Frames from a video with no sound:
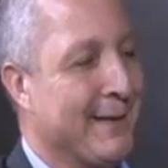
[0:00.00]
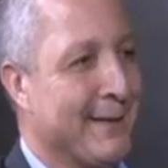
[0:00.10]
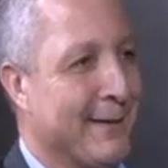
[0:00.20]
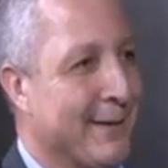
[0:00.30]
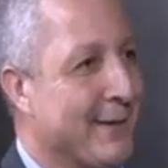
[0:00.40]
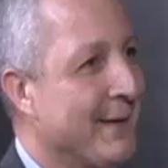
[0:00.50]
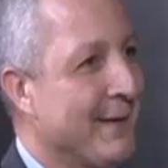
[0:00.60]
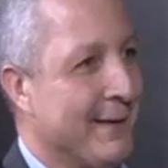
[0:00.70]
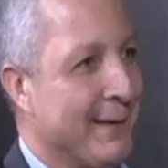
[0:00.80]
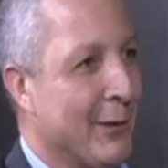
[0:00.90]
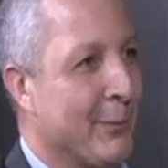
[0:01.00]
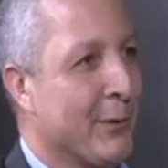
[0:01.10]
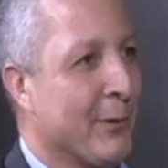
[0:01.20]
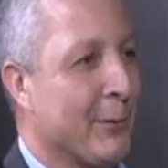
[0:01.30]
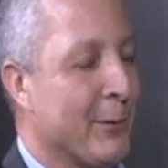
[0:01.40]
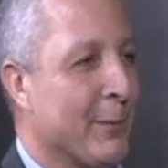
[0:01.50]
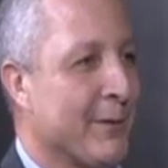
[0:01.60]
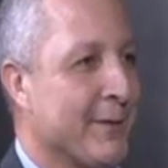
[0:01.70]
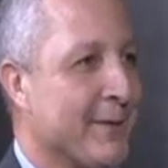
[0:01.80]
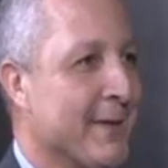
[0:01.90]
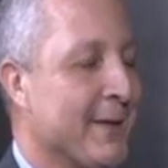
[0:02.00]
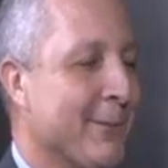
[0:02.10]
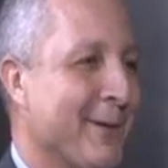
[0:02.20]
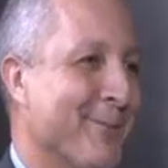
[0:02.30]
then help you grow your business in that way.